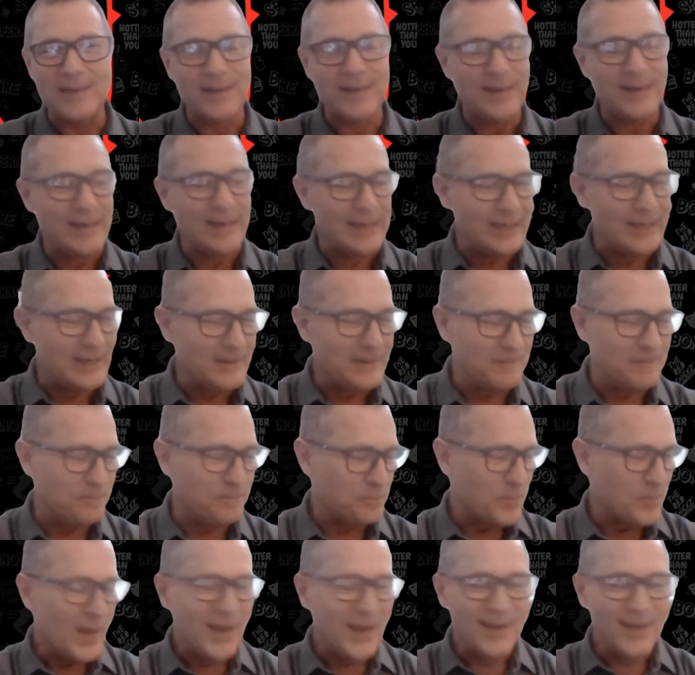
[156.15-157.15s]
Um,
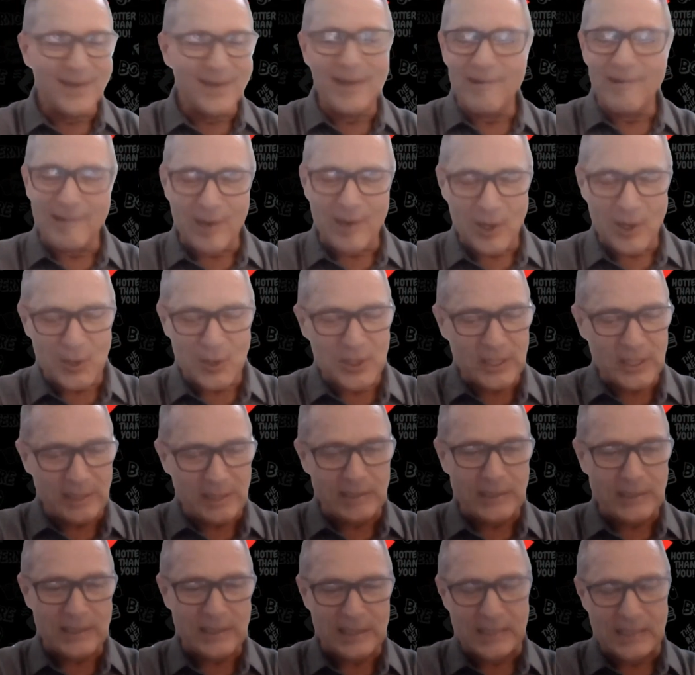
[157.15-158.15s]
now, in all
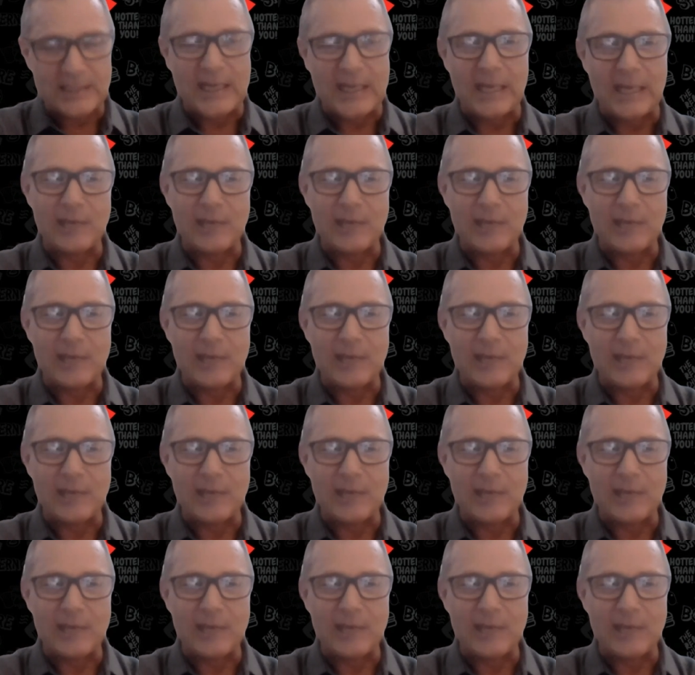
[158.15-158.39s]
seriousness, I